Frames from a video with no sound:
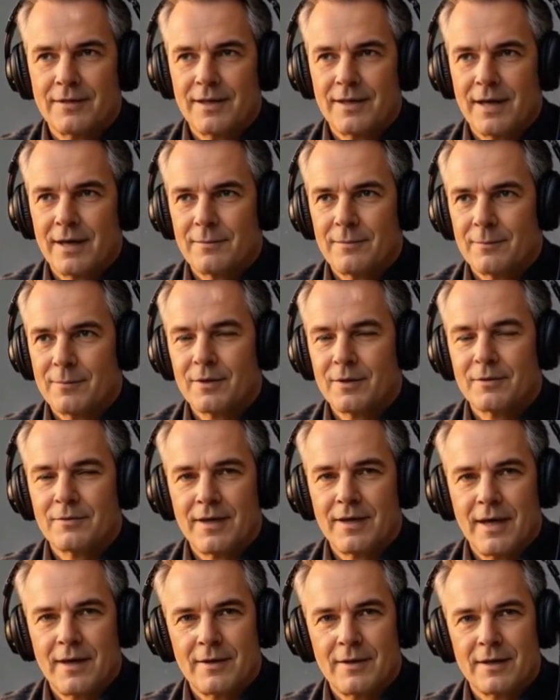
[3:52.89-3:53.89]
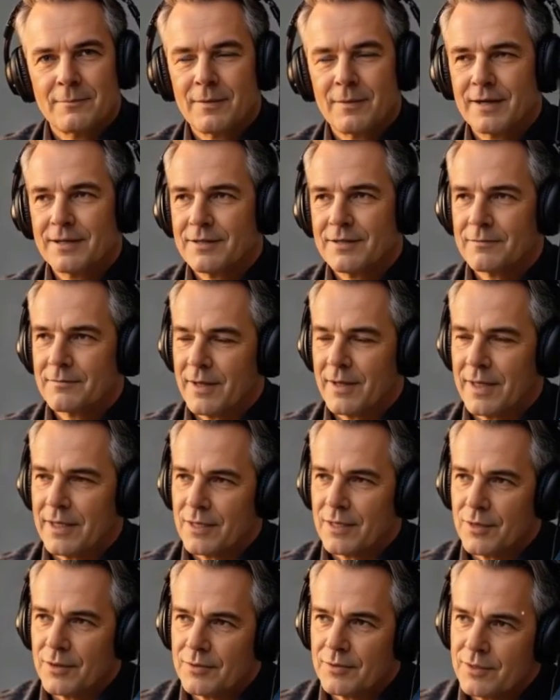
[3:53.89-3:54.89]
capable of carrying massive
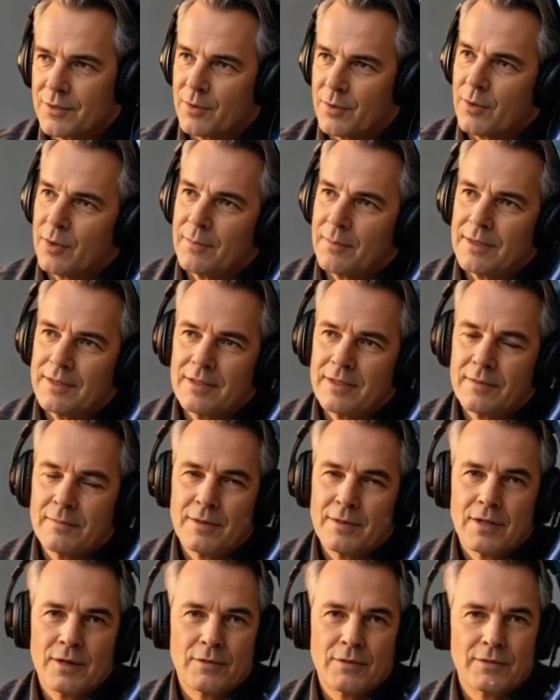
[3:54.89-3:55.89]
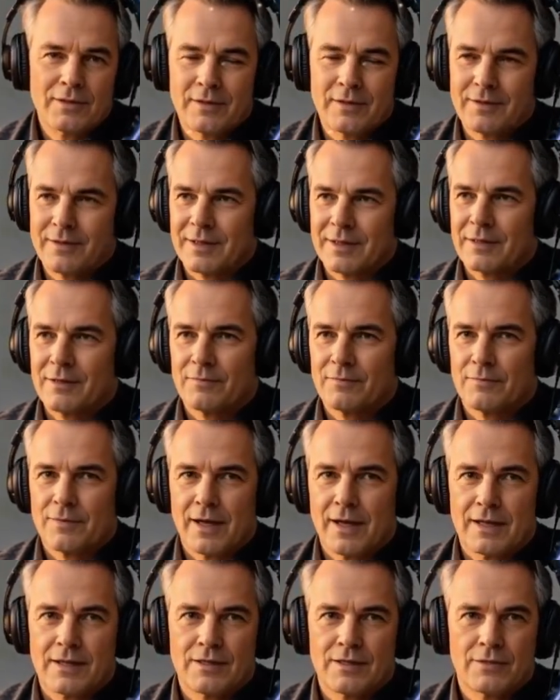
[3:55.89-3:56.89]
payloads to orbit and beyond at a
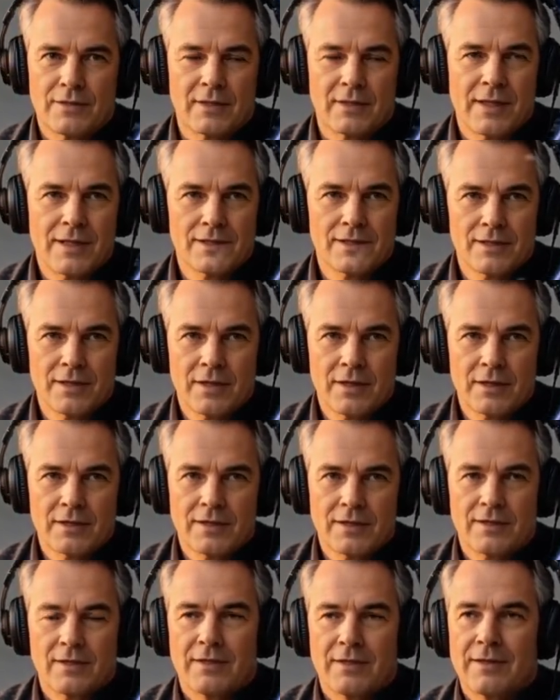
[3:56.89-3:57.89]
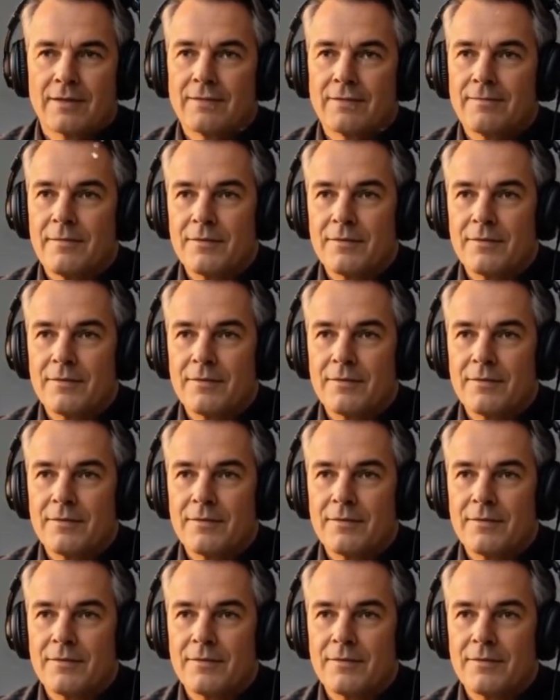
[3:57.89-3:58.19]
fraction of today's costs.